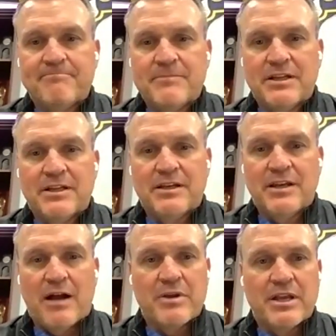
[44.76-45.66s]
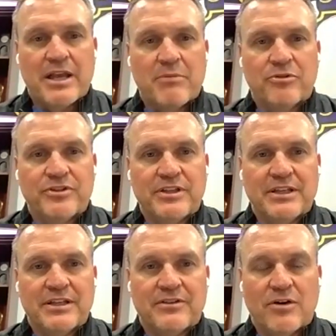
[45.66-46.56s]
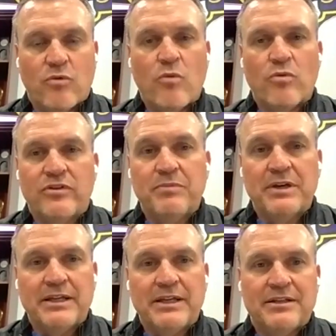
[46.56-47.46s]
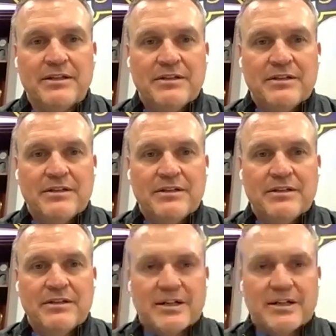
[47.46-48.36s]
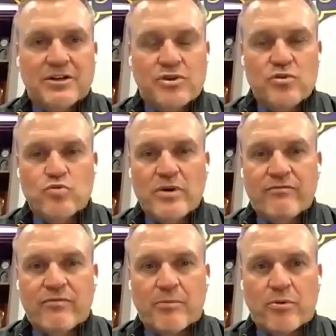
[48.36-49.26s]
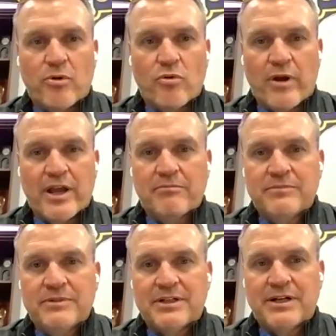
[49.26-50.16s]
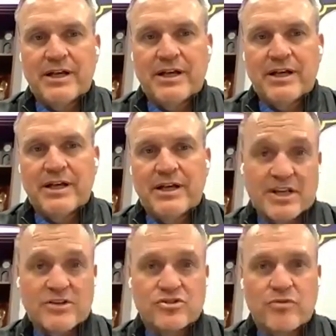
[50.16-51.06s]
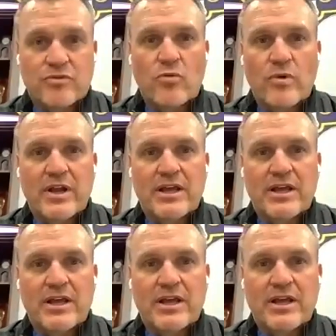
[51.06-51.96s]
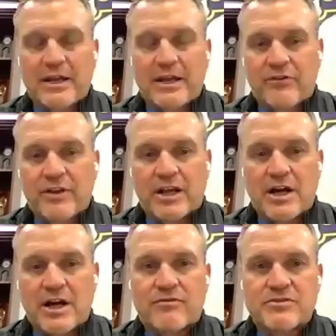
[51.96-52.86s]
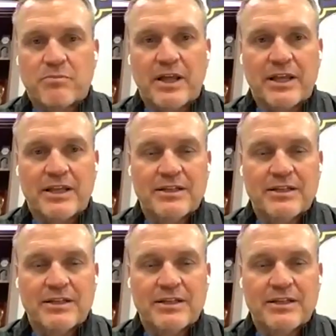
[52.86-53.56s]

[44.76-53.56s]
in not being able to get what would have been a huge win for our program and would have been a second straight win in American Athletic Conference play.